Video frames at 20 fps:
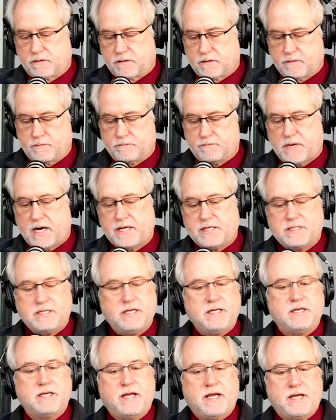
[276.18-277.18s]
my
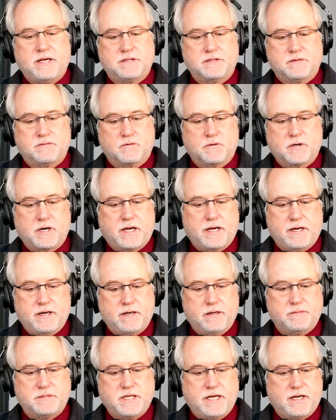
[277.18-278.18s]
10 days of working
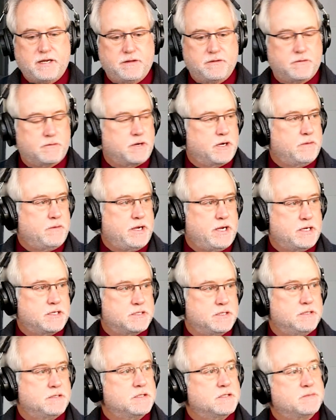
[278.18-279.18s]
ended up taking 3
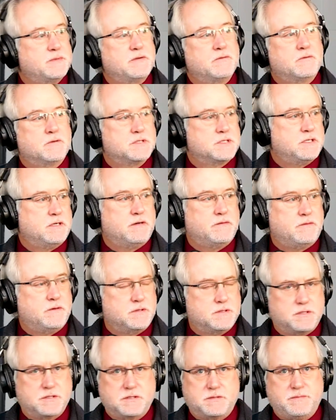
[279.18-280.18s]
weeks. And this is before cell
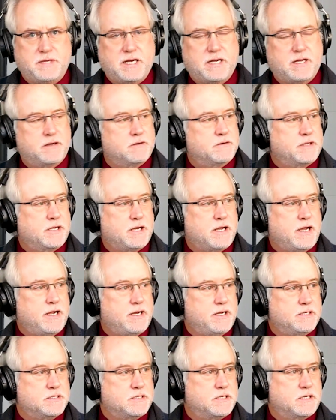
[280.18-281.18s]
phones. This is back in the early
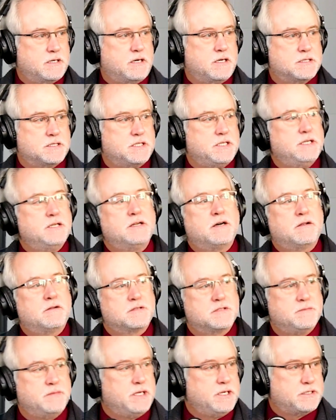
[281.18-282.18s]
90s, and it cost
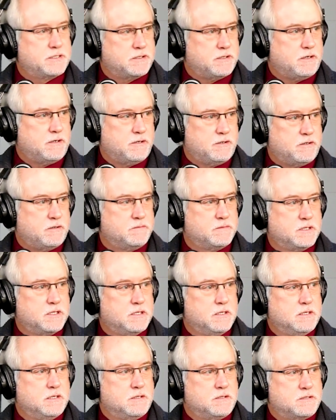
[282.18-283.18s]
$10 a minute to call home.
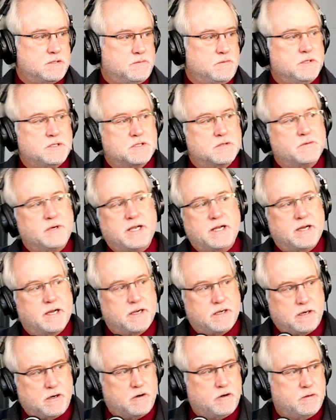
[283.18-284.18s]
So once a week, I
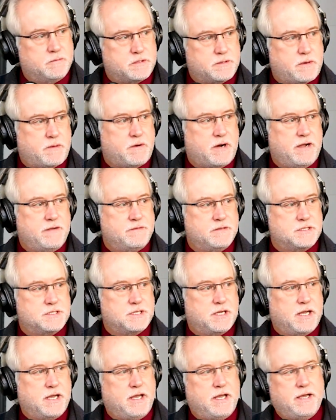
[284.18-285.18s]
call home to my wife and
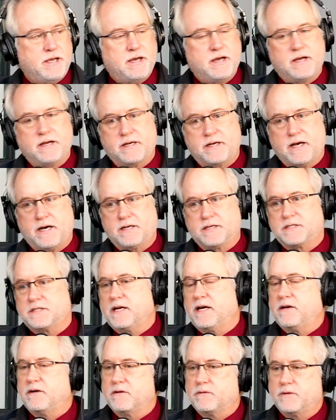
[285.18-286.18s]
say, hey, I got to
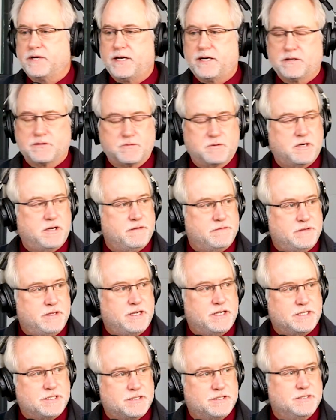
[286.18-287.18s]
stay another week because we're not
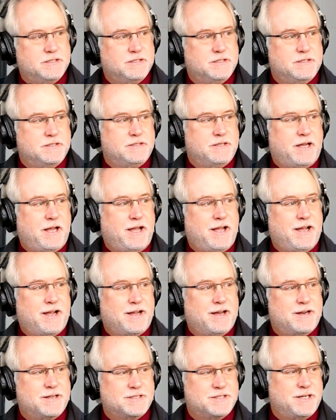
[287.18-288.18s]
finished. Hey,
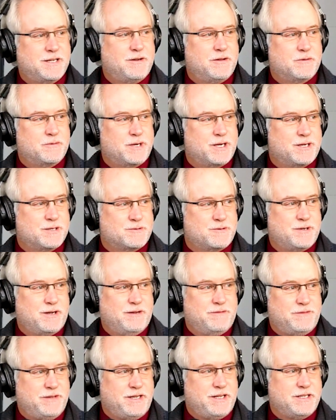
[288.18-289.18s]
I got to stay another week because
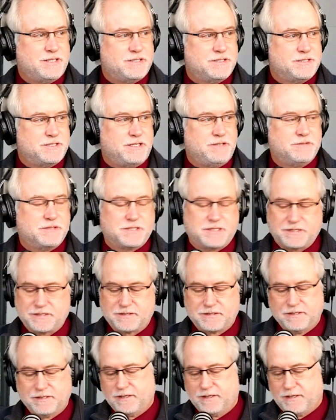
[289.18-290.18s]
we're not finished. And she
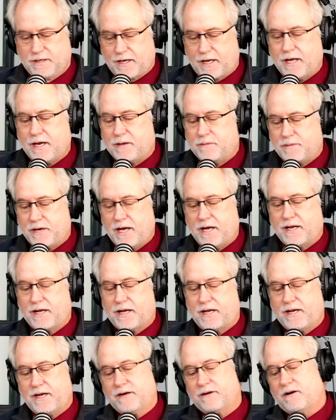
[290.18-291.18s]
was getting
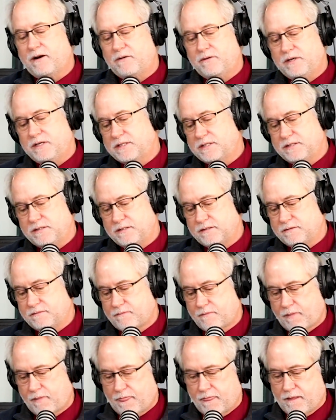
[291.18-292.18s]
panicky. Here I was
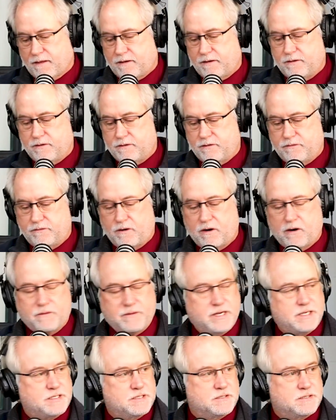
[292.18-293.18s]
in the far
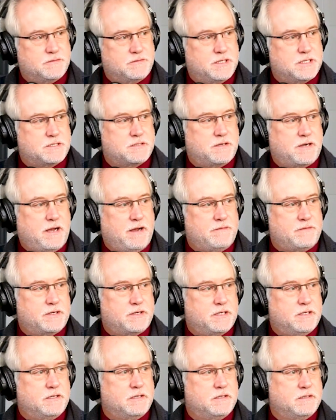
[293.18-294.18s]
reaches of Western
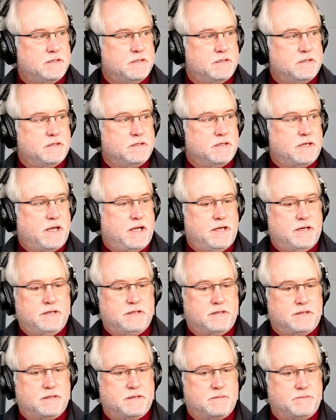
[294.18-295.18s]
Africa.
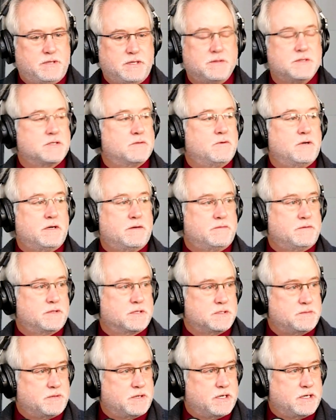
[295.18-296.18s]
But it was a
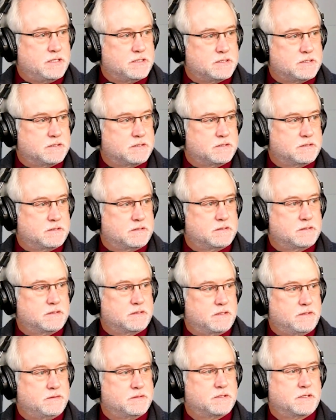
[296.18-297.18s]
wonderful experience.
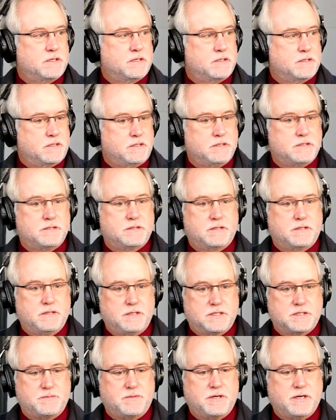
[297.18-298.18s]
It was a
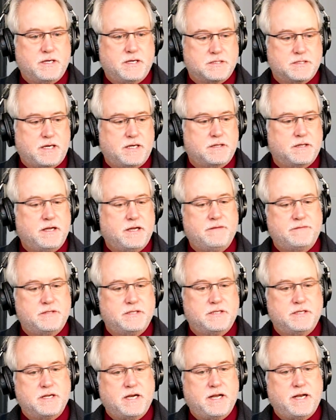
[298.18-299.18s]
good experience. I
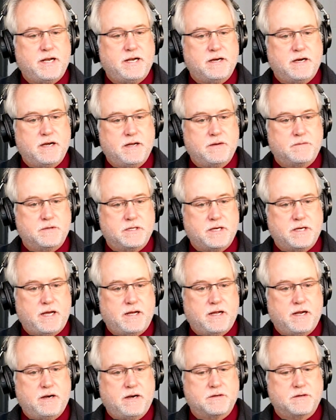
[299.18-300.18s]
left in '99 when
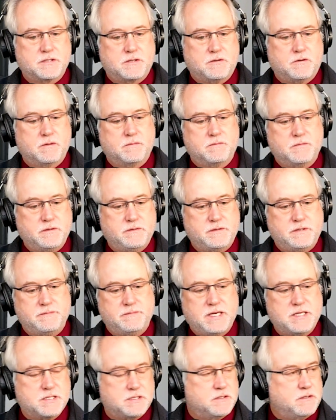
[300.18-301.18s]
Harris Court moved to
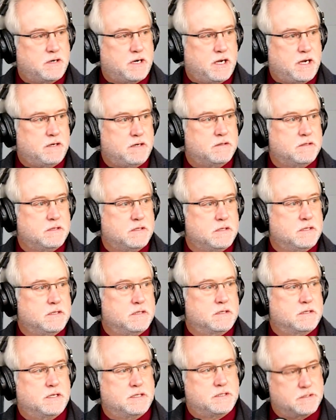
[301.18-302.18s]
Mason, Ohio,
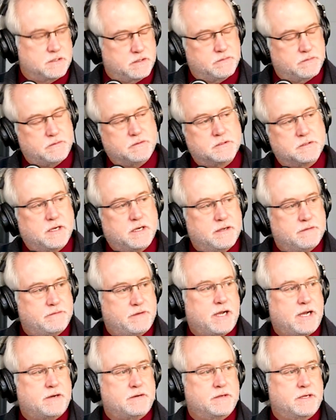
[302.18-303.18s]
and I took a full-time
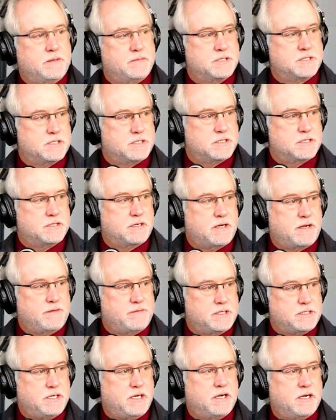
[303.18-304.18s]
faculty position at
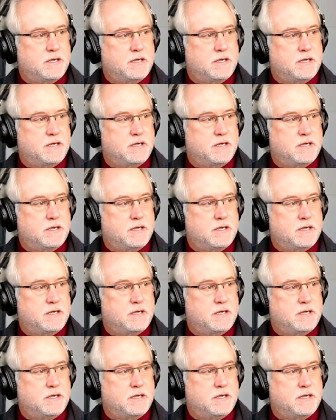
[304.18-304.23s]
Ivy Tech.